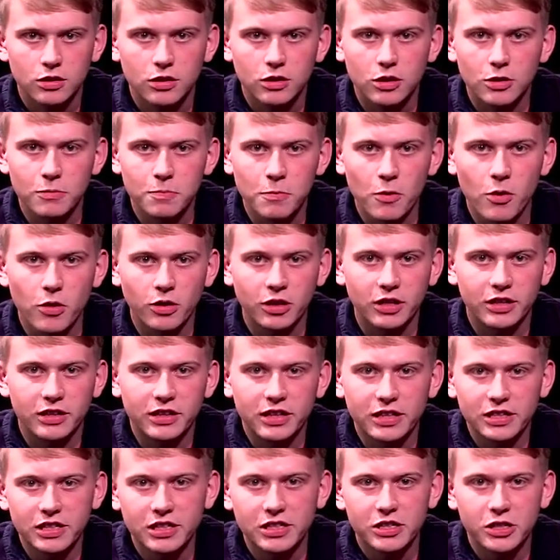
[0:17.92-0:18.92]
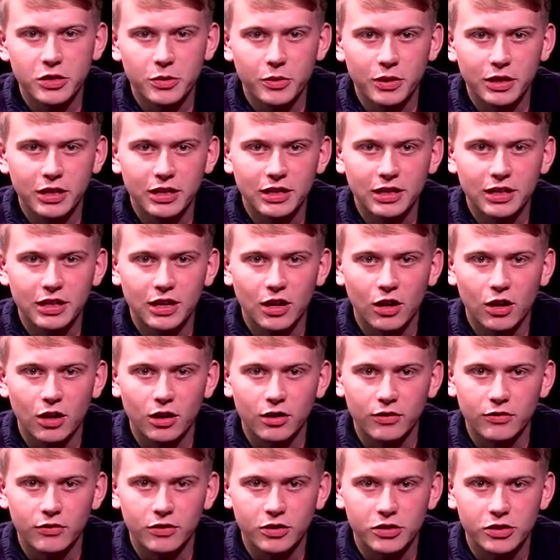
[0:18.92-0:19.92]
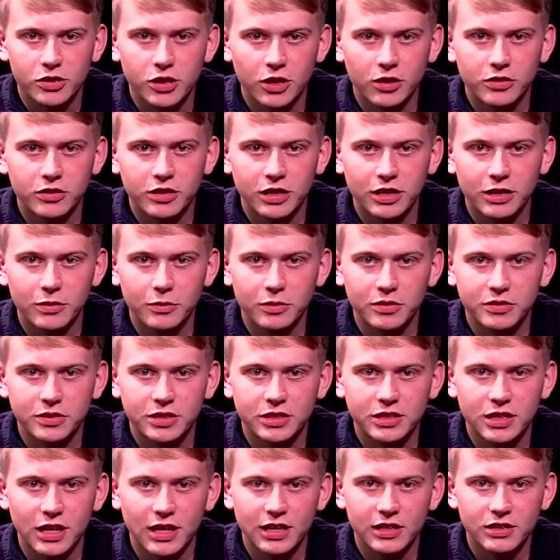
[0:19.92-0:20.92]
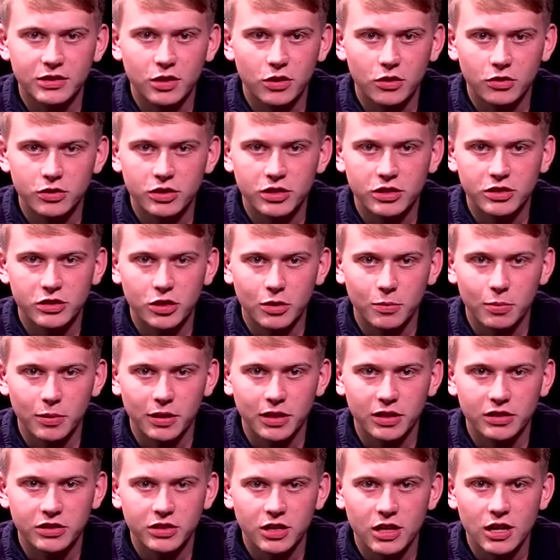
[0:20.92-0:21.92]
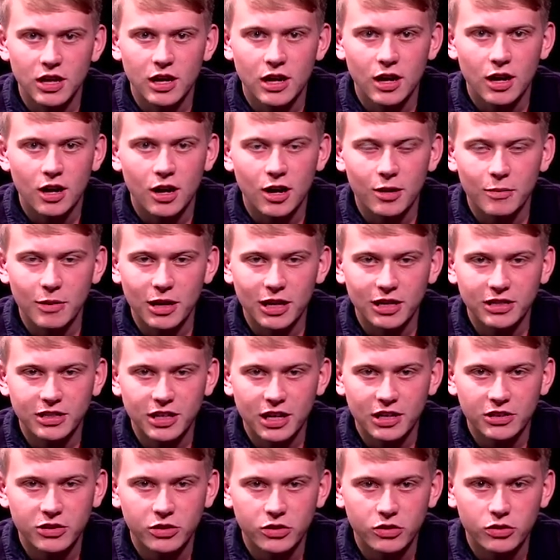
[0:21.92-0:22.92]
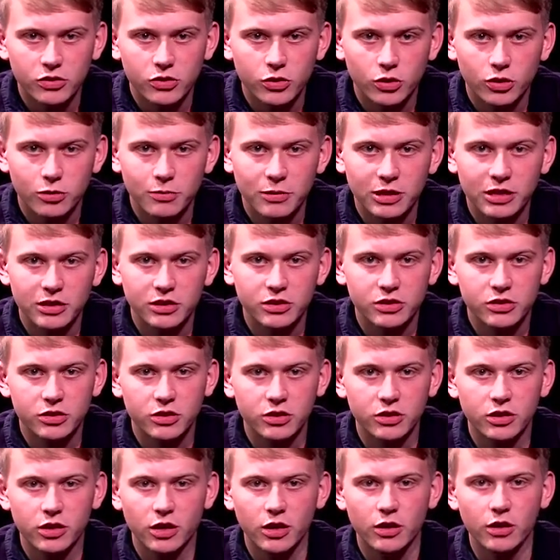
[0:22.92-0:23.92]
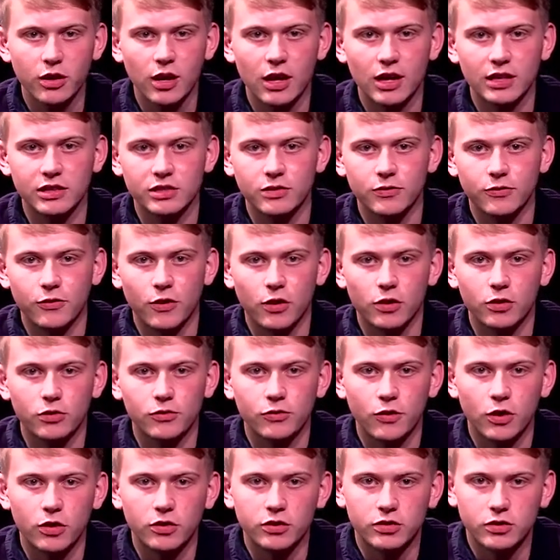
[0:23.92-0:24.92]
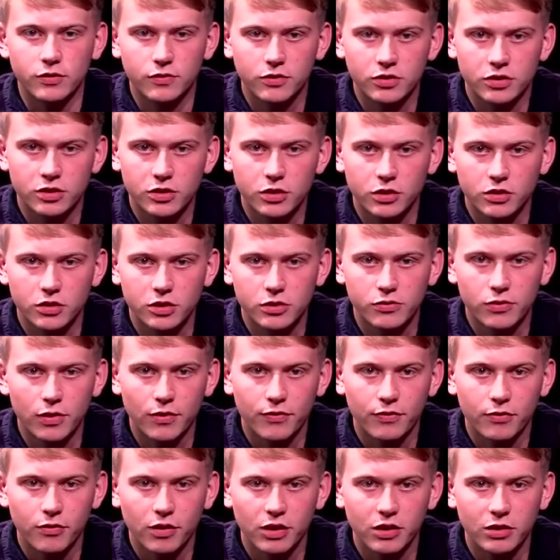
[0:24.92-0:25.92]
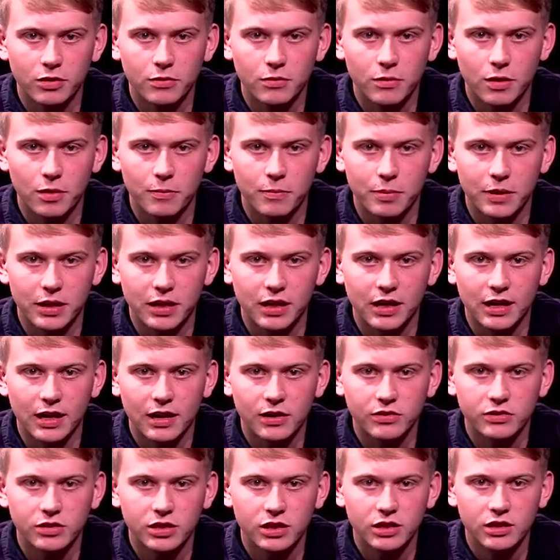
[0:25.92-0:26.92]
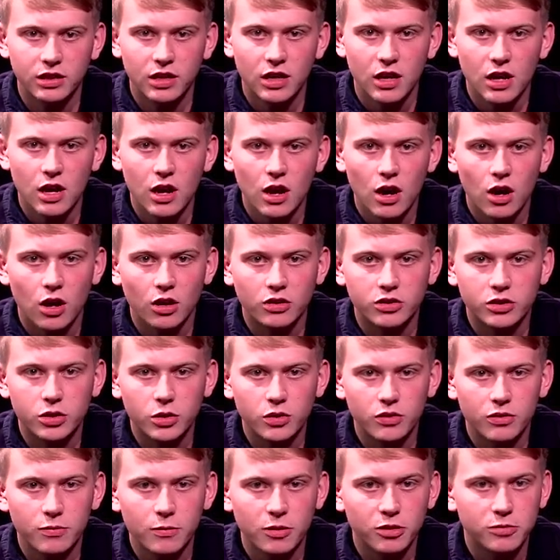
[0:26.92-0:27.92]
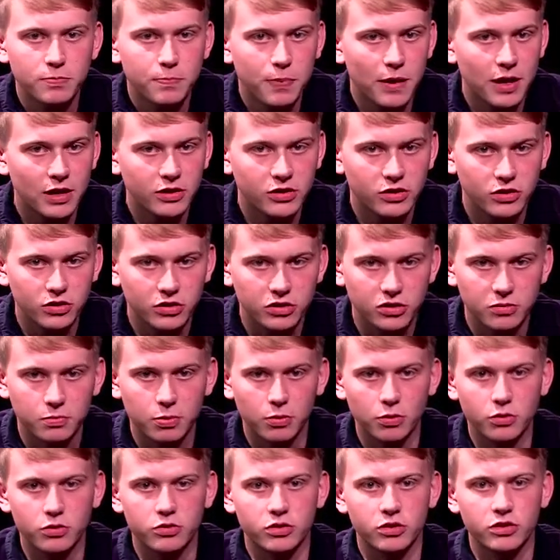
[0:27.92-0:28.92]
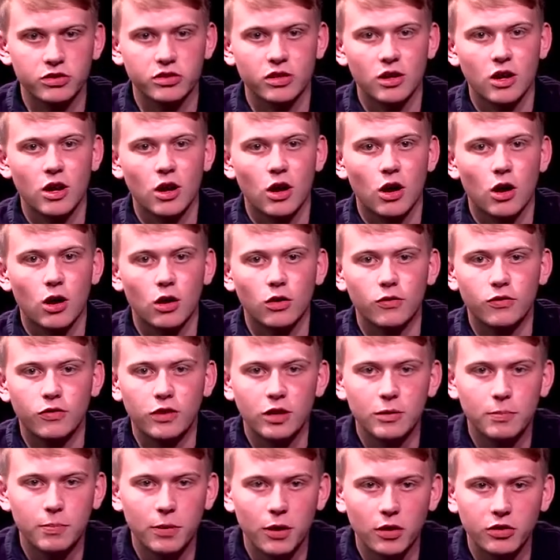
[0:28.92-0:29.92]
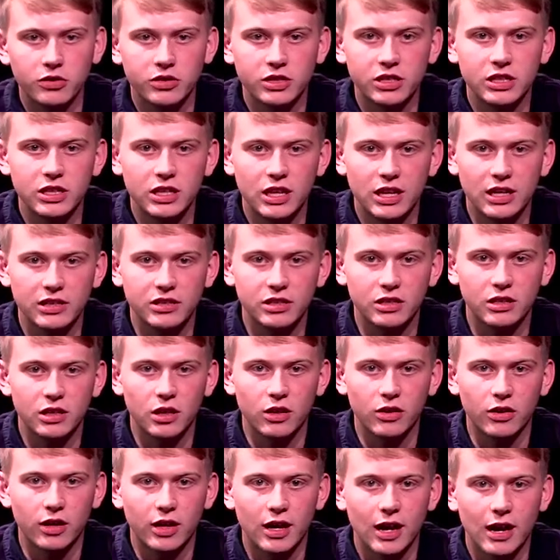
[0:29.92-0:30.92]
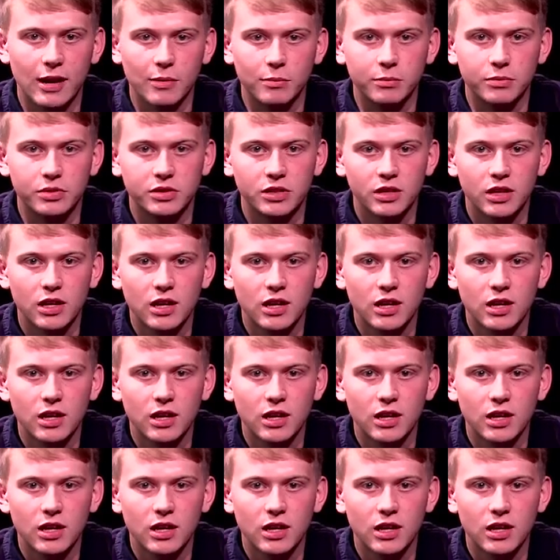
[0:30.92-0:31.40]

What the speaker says: Good morning, this is Uweekly Live, the show dealing with today's hottest topics. I'm Alex Hanshaw, and joining me in the studio as the final votes of the Scottish referendum are being counted are two of the most passionate supporters of the opposing yes and no camps.